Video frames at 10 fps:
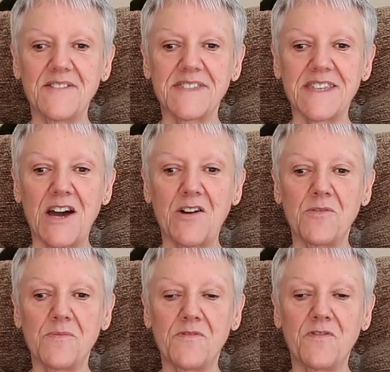So,
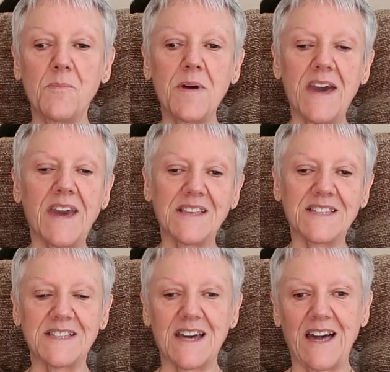for me
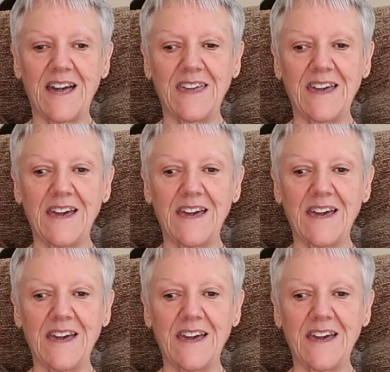today,